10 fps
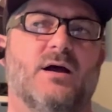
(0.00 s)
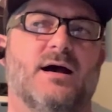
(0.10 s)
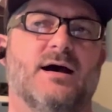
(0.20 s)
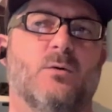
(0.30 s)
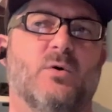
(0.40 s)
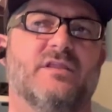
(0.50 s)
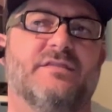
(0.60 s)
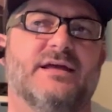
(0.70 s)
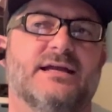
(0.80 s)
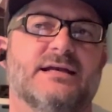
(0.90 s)
One
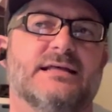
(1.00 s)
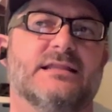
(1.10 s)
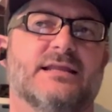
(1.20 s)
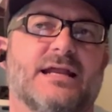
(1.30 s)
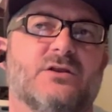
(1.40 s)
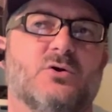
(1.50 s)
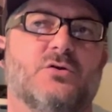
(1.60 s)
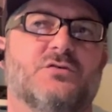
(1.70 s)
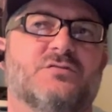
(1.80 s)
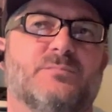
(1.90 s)
thing that I
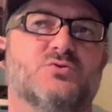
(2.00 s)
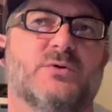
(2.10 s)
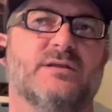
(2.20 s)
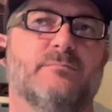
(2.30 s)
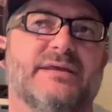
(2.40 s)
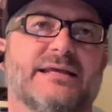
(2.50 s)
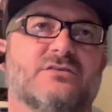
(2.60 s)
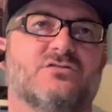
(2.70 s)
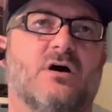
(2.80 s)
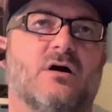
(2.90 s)
noticed between
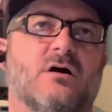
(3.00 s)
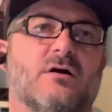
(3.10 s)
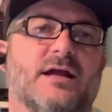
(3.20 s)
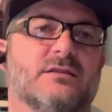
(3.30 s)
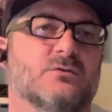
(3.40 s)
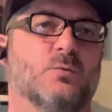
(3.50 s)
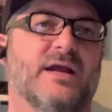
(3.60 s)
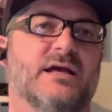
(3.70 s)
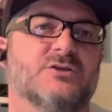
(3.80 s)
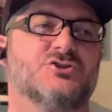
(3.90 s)
BSR and the
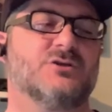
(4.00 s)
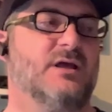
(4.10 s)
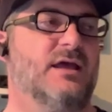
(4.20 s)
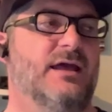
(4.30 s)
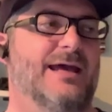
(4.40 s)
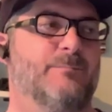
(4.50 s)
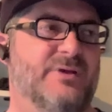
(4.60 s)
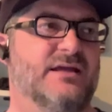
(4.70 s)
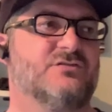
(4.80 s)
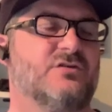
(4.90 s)
ranch, at
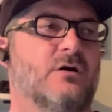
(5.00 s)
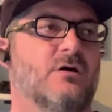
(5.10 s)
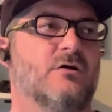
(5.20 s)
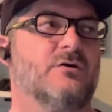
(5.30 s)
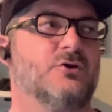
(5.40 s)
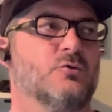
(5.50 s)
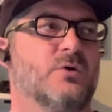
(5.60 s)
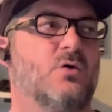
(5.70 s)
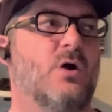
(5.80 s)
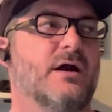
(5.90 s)
BSR you're
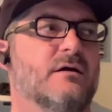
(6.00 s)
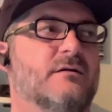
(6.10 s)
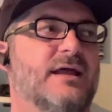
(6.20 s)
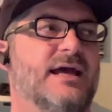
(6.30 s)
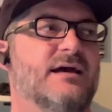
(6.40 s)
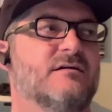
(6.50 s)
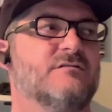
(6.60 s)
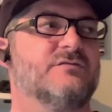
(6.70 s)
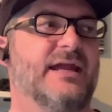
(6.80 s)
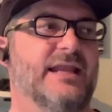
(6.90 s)
required to
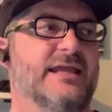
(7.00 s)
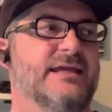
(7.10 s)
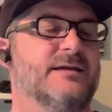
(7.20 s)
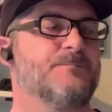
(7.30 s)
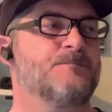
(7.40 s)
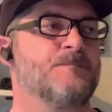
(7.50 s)
have any